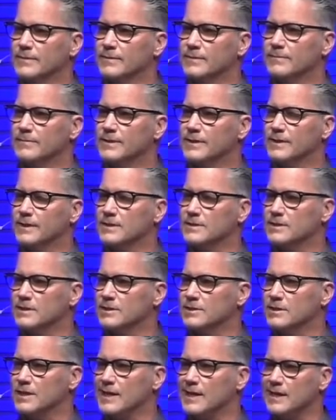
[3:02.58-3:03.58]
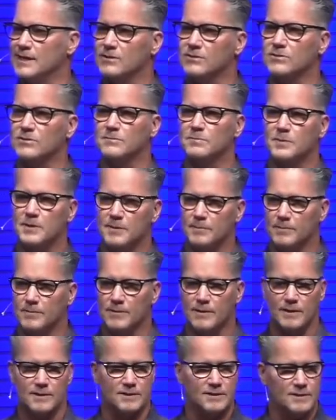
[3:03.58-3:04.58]
because he's healed people
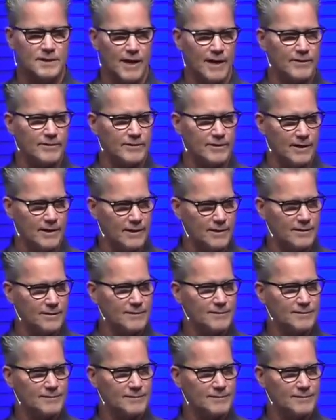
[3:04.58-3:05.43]
on Saturday.